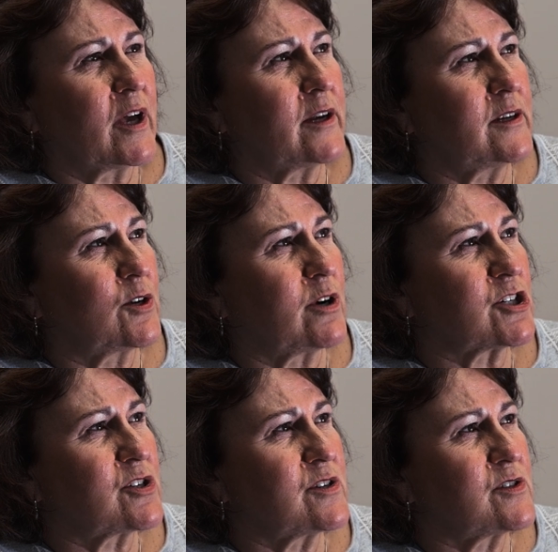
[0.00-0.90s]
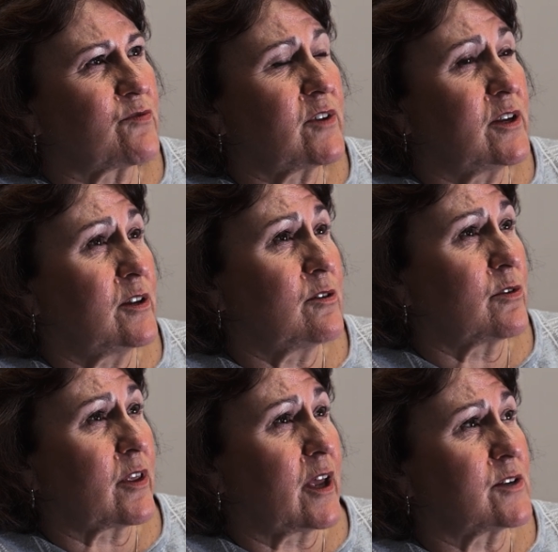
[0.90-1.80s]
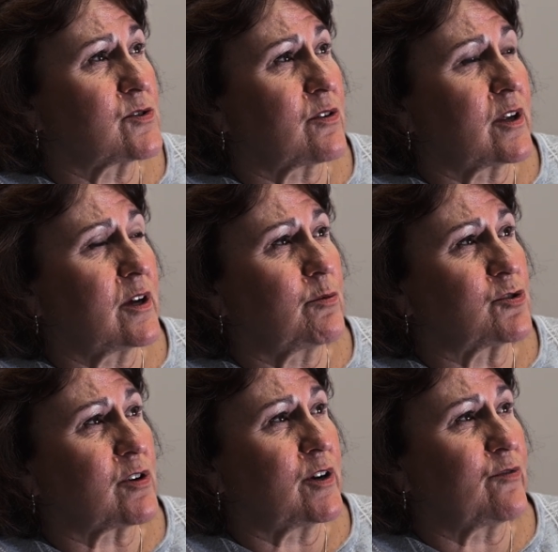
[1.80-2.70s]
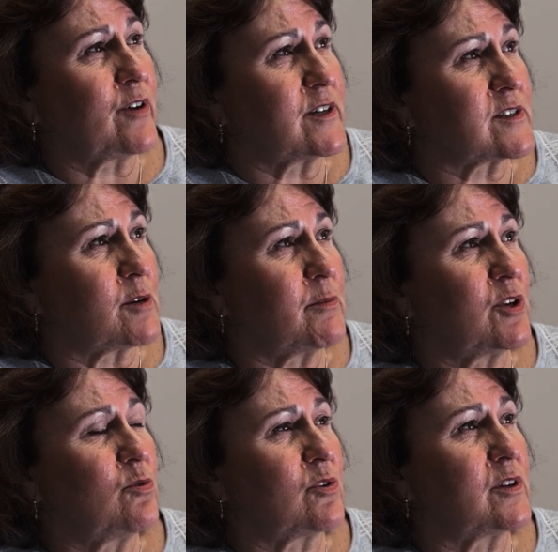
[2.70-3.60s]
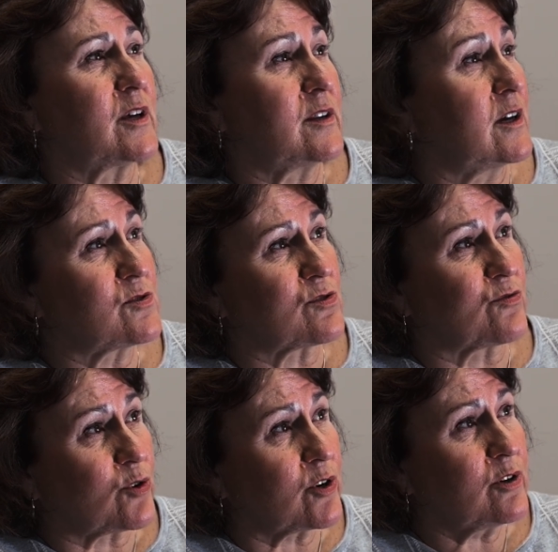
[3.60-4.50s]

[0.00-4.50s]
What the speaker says: you had any questions, if they didn't know the answer, they would try to find somebody who could get the answer for